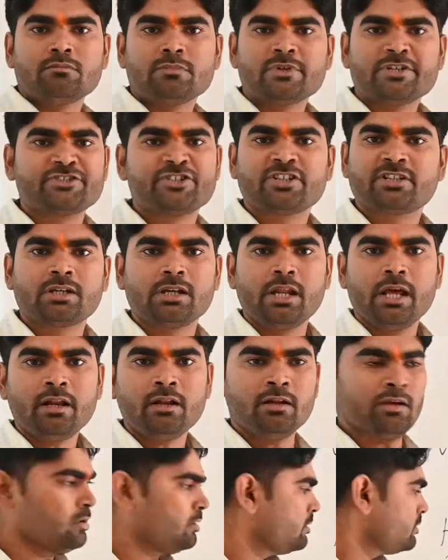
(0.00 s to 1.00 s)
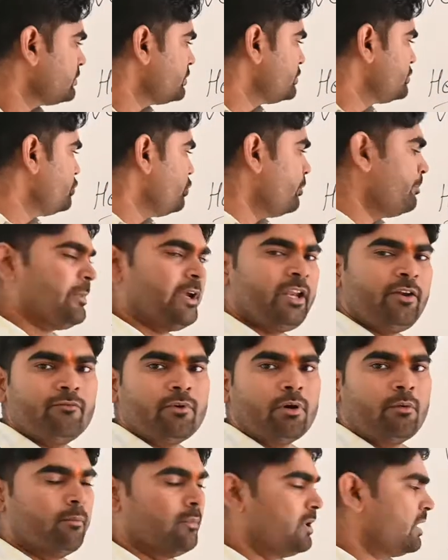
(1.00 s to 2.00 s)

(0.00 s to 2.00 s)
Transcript: Is it clear? This is your main verb.